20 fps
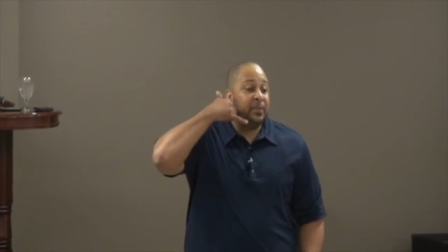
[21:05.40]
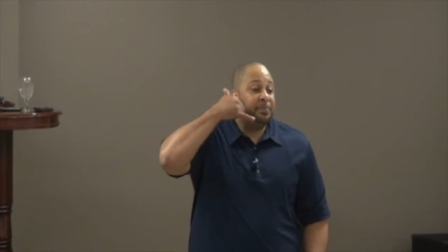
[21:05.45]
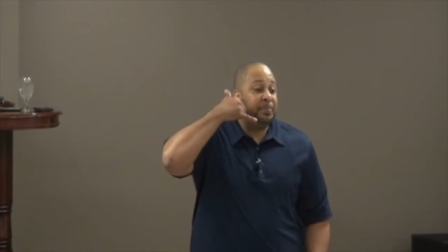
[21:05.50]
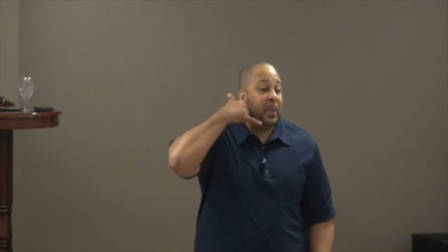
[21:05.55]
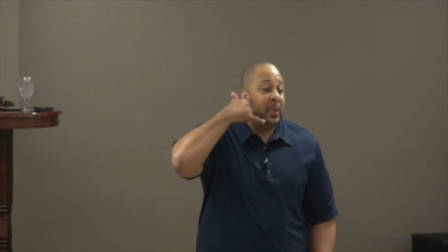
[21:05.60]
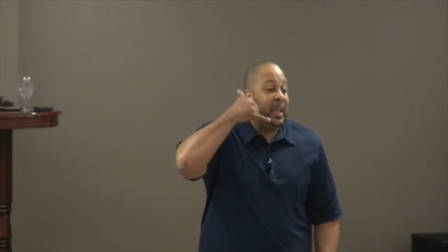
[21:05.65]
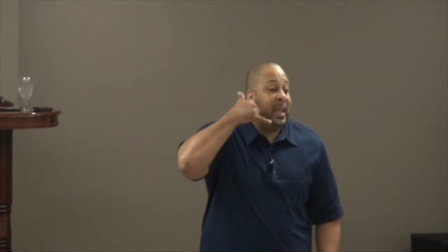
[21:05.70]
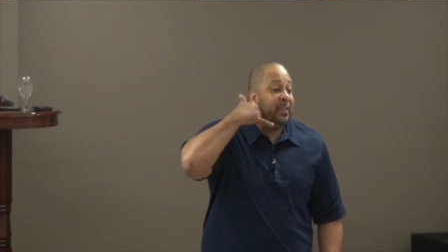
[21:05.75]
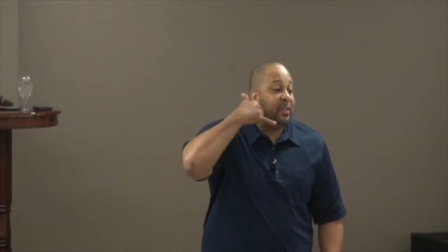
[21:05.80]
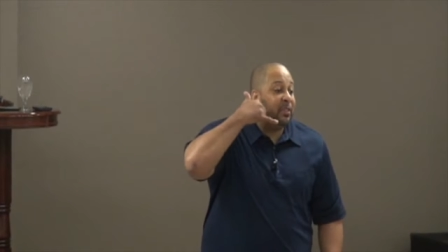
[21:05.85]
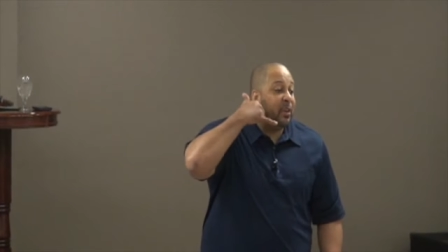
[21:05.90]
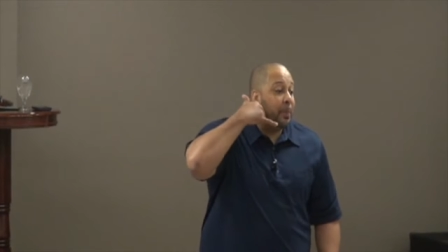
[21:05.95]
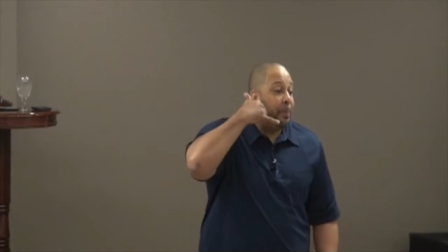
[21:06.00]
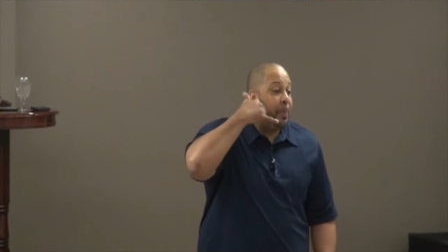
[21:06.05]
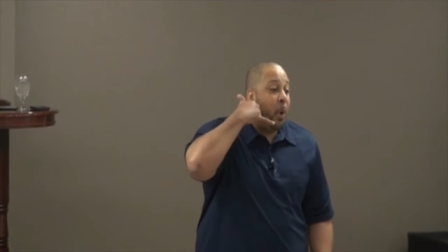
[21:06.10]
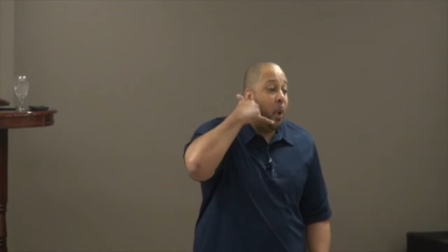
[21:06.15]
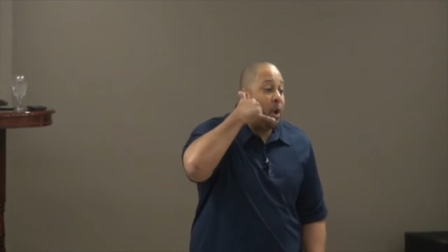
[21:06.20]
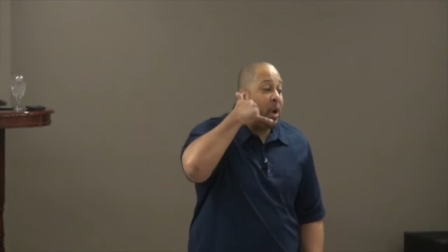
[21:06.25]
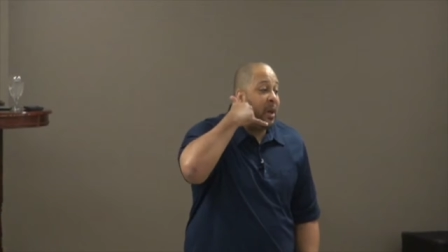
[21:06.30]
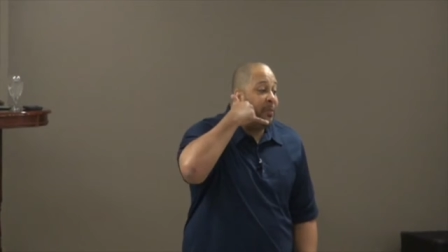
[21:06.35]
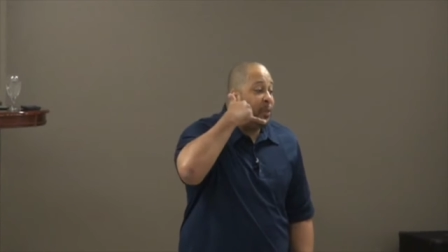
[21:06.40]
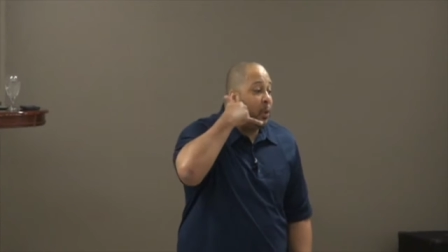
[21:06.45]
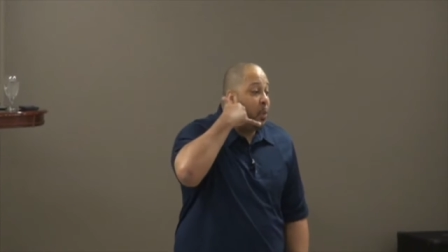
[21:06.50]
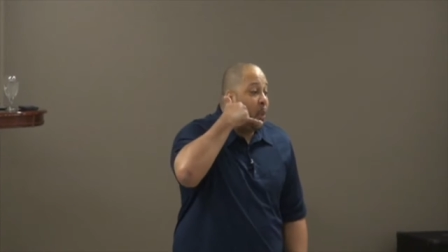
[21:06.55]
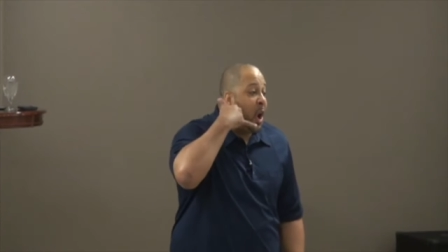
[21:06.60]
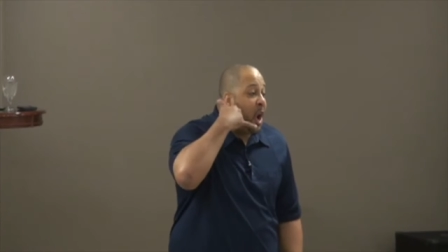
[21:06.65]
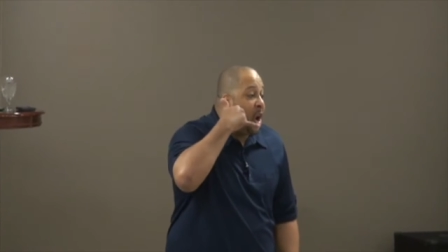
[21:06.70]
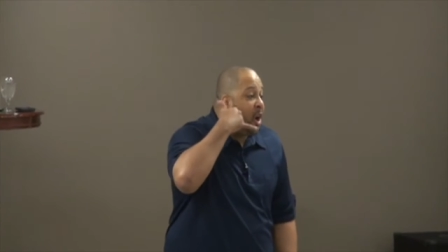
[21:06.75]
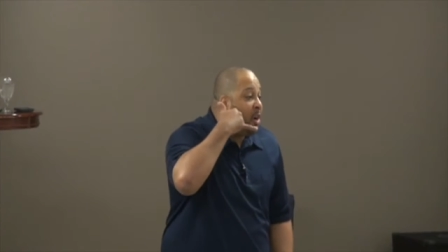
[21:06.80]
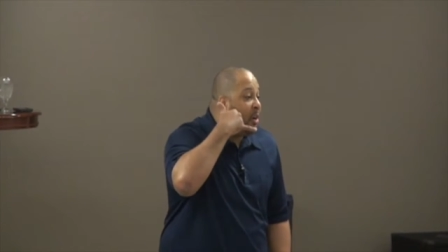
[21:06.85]
believe the report of the
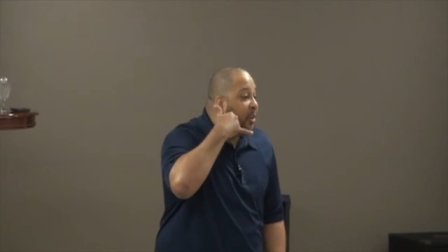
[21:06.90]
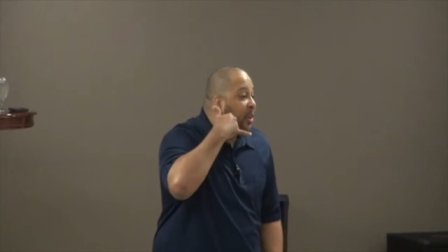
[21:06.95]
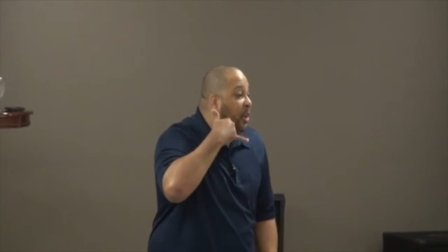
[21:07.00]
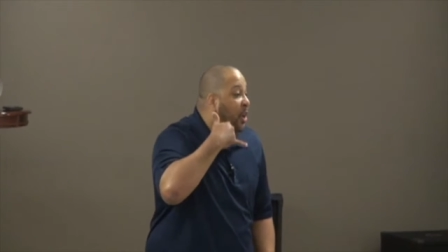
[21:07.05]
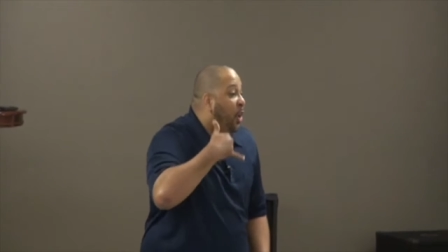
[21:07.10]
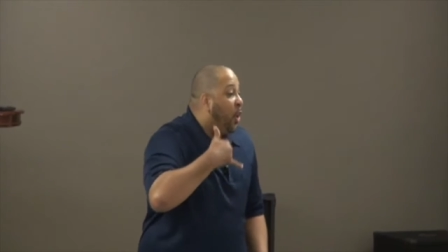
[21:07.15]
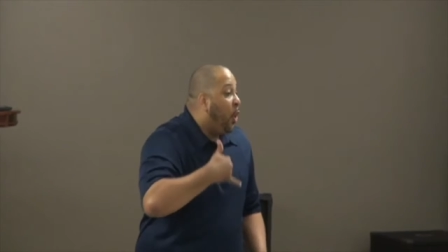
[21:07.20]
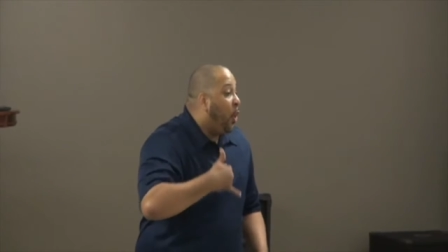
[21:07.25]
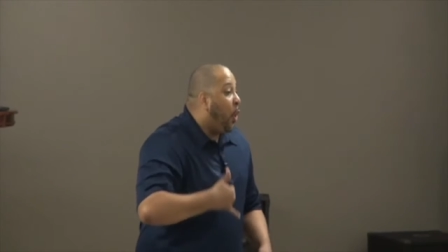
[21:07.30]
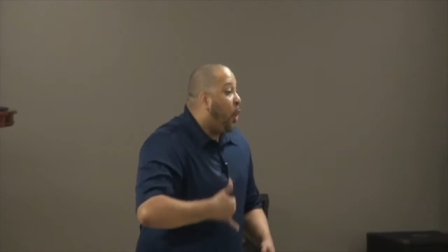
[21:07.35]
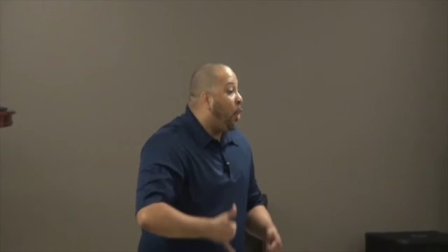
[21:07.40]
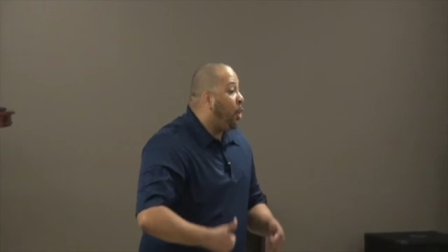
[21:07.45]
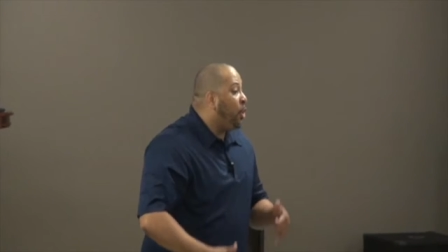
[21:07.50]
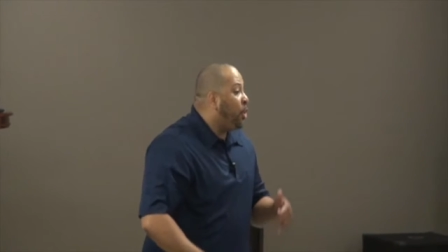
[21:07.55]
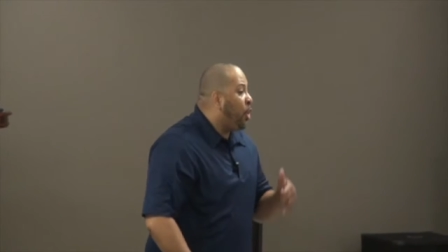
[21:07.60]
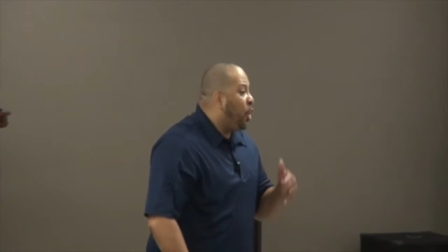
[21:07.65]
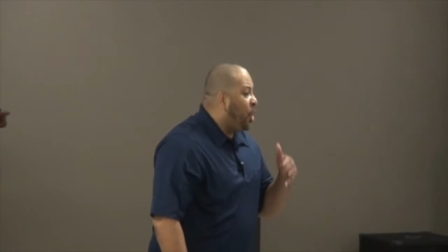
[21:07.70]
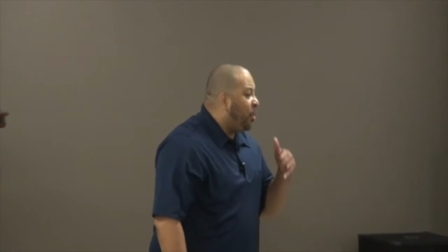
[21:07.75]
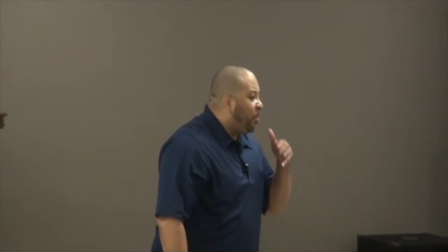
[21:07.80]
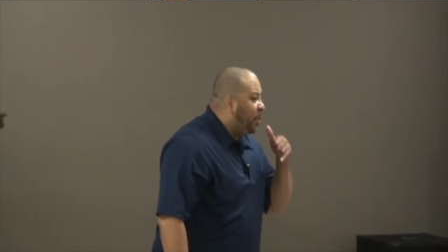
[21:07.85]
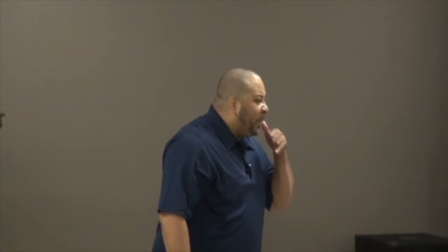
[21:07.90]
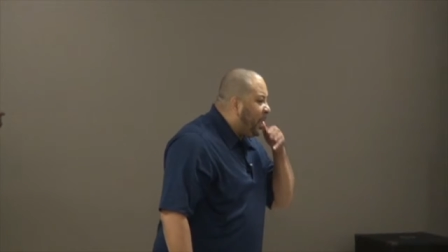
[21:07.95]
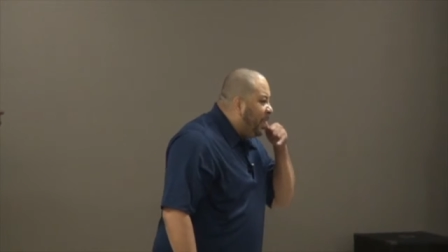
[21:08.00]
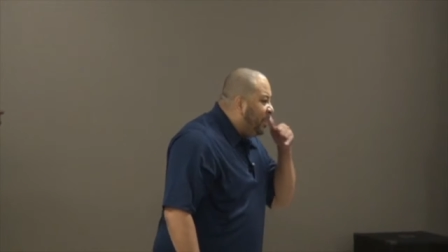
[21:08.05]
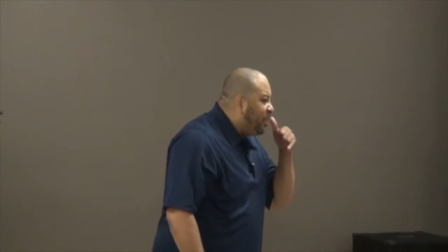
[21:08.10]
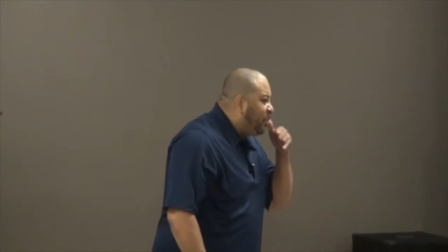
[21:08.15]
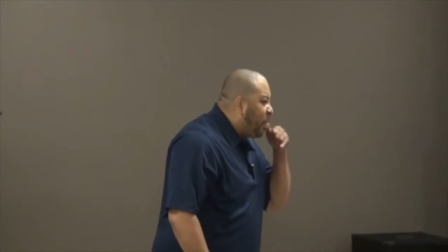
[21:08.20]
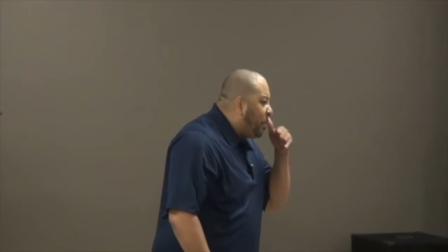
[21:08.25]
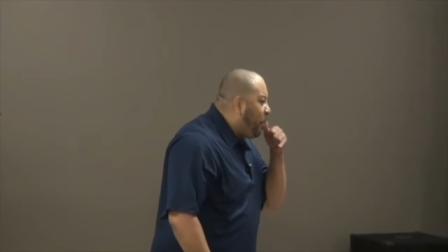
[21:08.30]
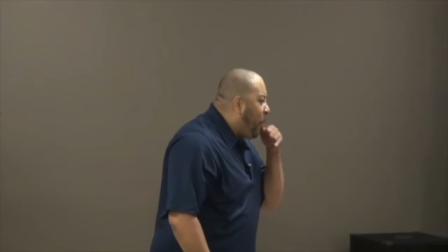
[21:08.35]
world or are you going to
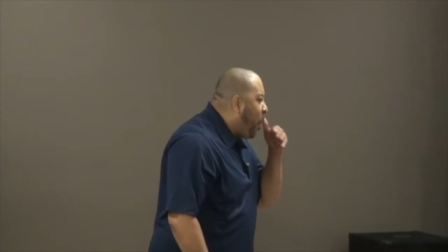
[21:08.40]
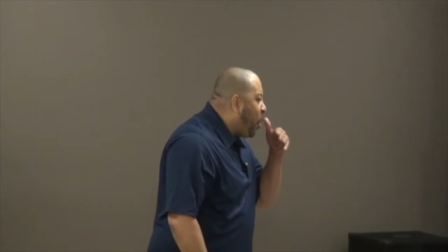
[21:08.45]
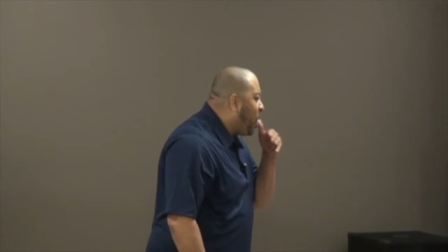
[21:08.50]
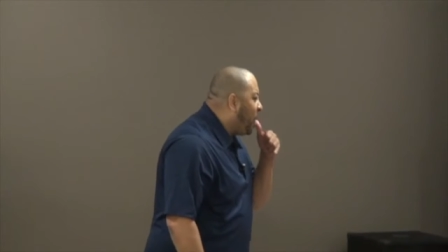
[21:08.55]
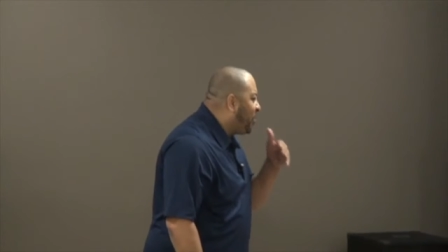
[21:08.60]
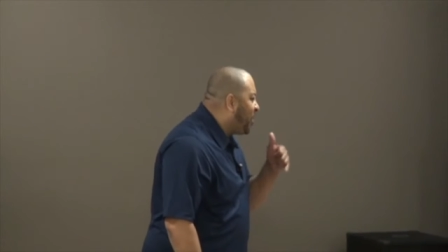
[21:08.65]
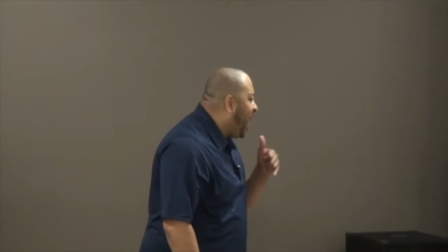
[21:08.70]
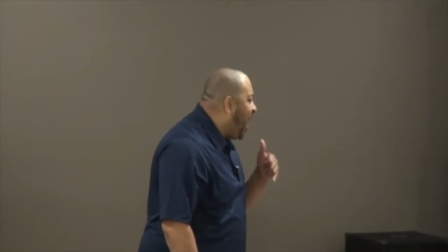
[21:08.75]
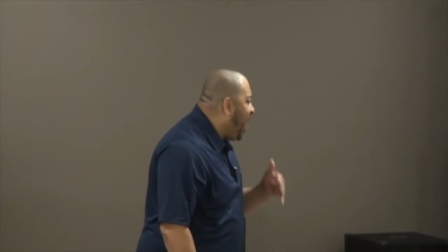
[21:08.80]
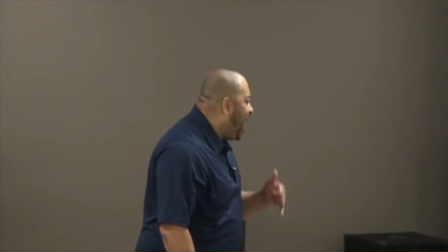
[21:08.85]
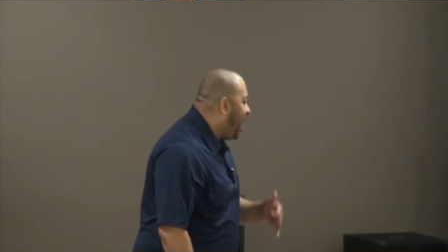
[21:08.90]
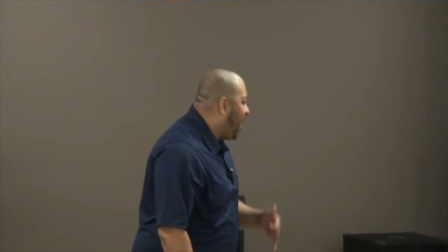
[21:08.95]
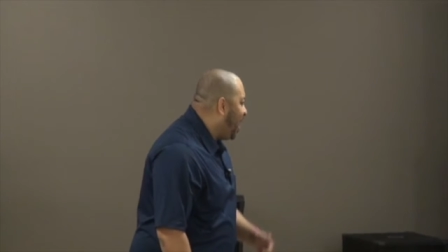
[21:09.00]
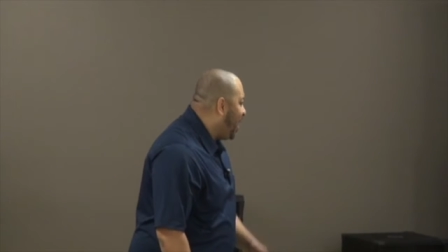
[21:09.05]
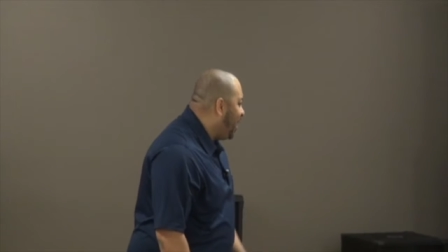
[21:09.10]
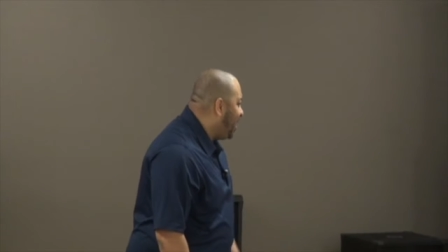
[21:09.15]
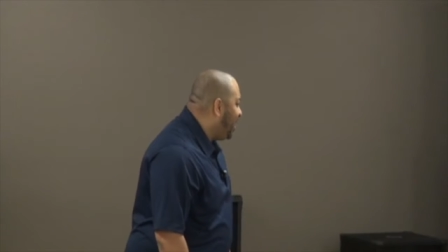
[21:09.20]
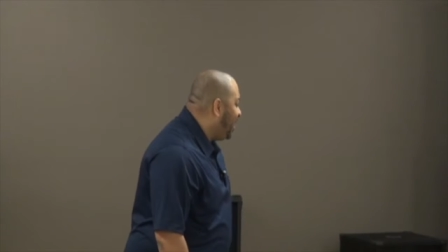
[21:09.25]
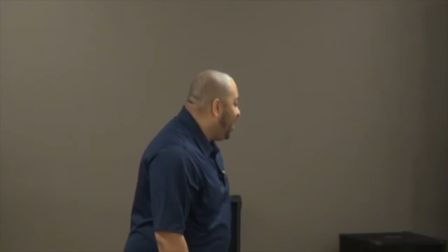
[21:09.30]
believe the report of God?